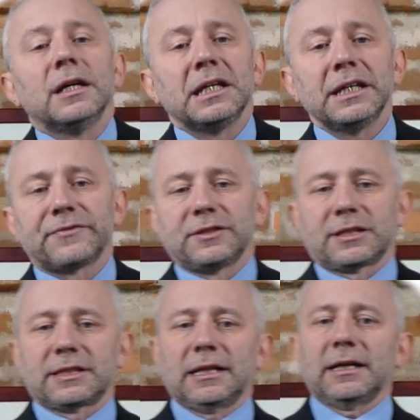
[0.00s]
If the
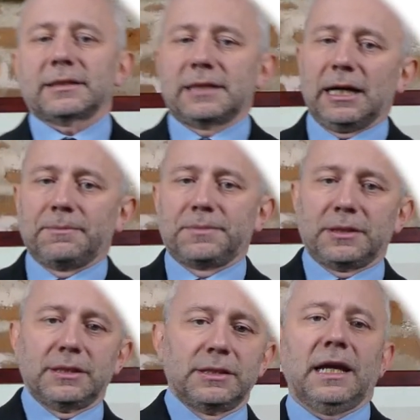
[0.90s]
startup
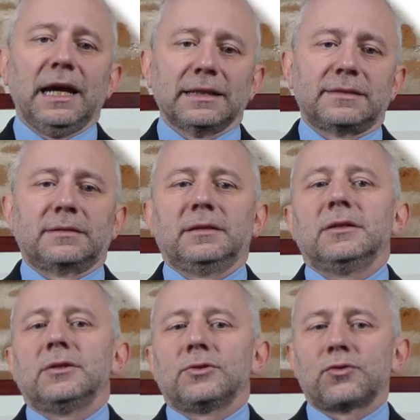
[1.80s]
gets
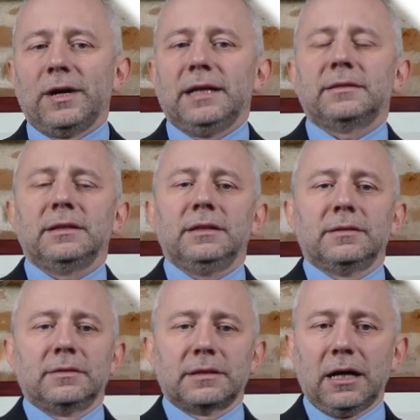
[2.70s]

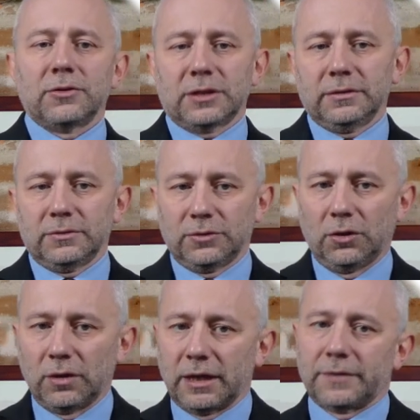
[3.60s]

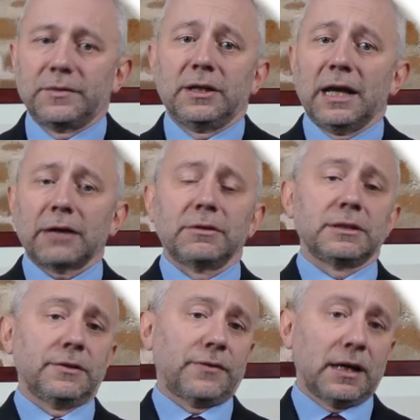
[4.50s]
$20,000 in
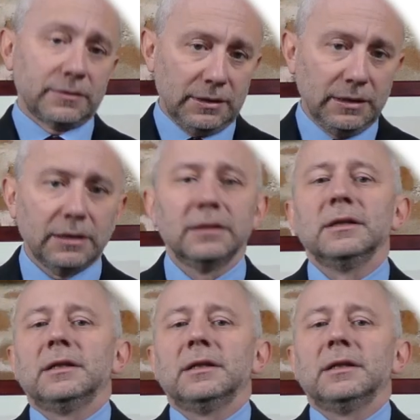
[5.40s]
equity funding,